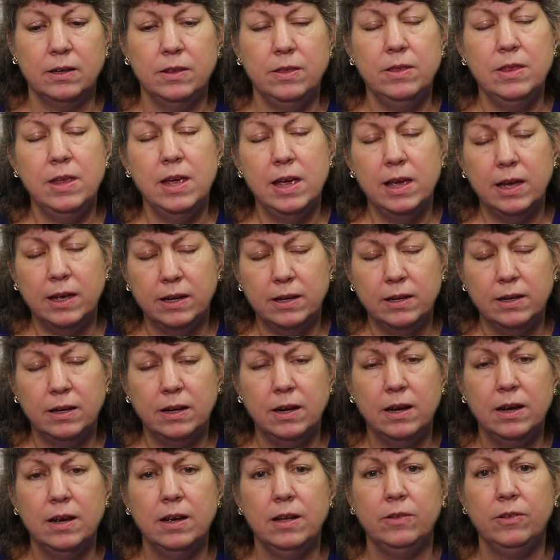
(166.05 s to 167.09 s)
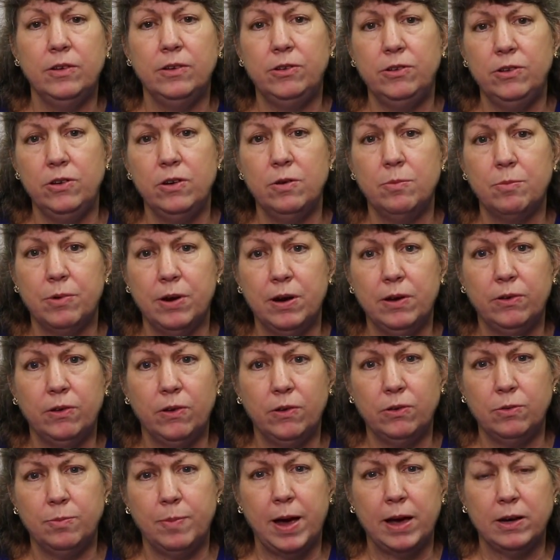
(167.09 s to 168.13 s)
Then the student brings
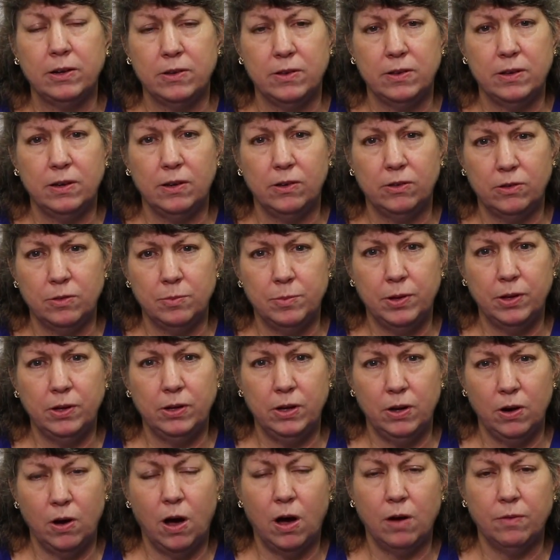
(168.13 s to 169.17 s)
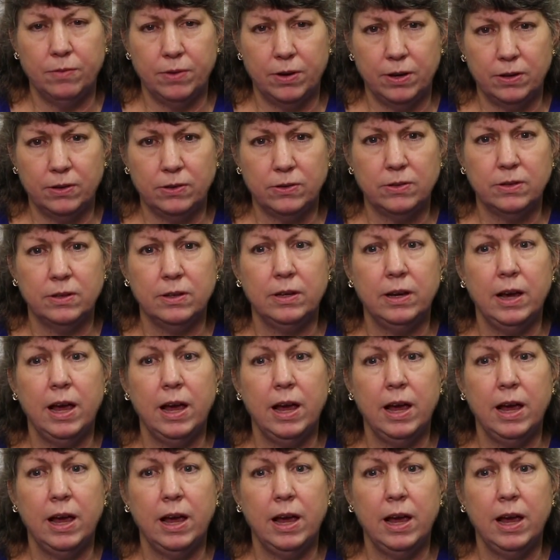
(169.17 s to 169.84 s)
those back to the disability office